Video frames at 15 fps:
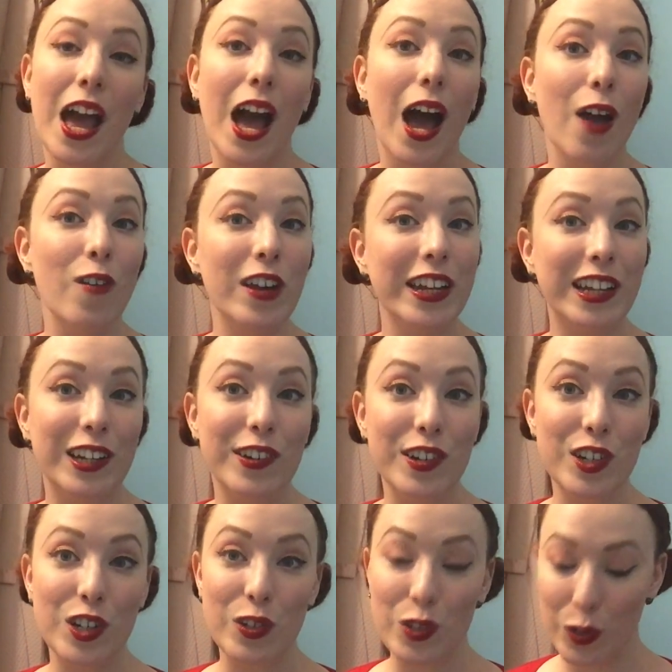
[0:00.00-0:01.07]
I will include a
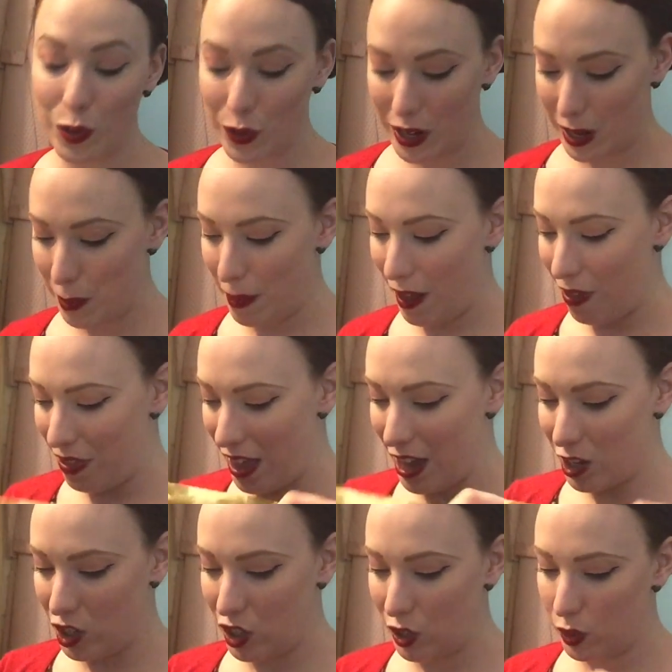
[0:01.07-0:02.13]
tutorial about
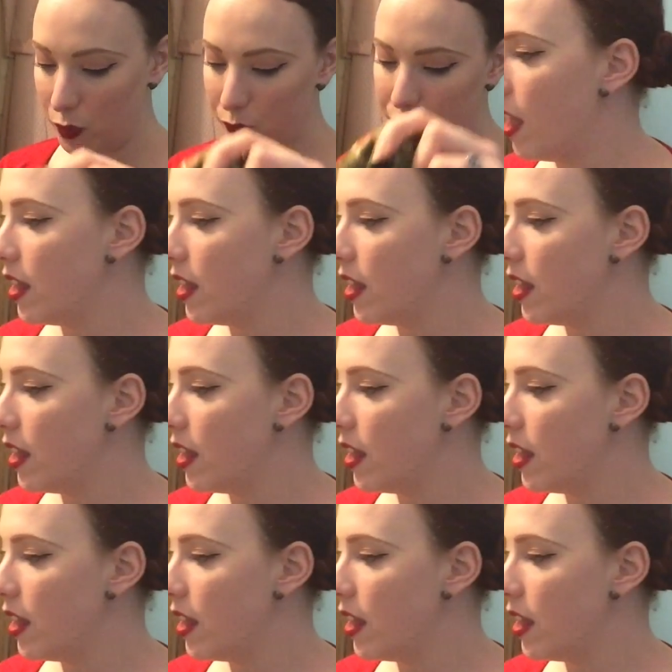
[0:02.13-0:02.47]
that too.